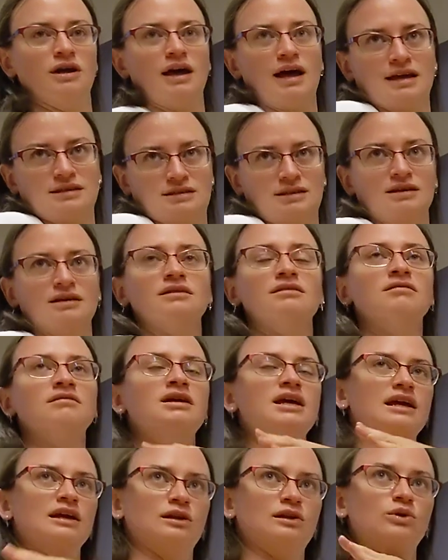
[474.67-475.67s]
as in
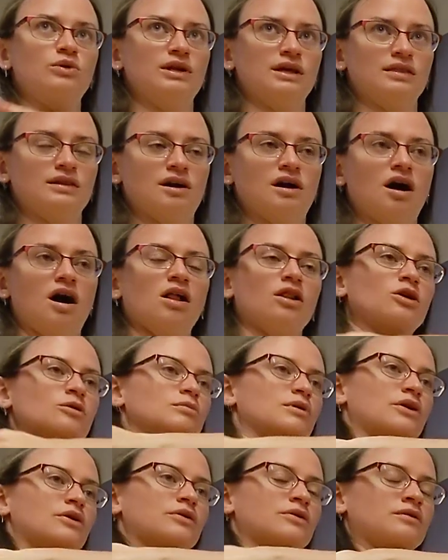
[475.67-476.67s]
including the
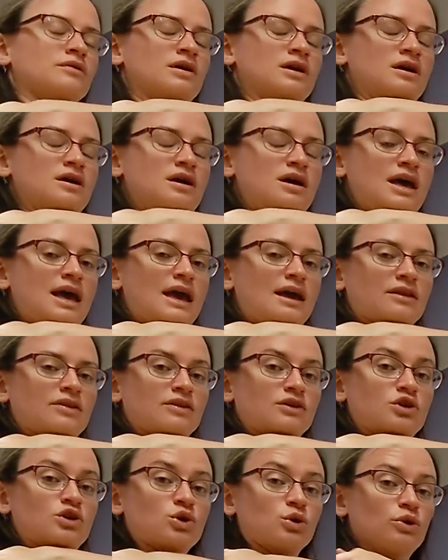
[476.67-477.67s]
collarbone and
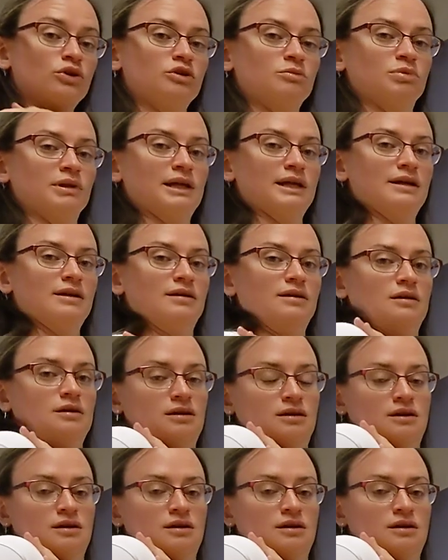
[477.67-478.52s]
the shoulder blade,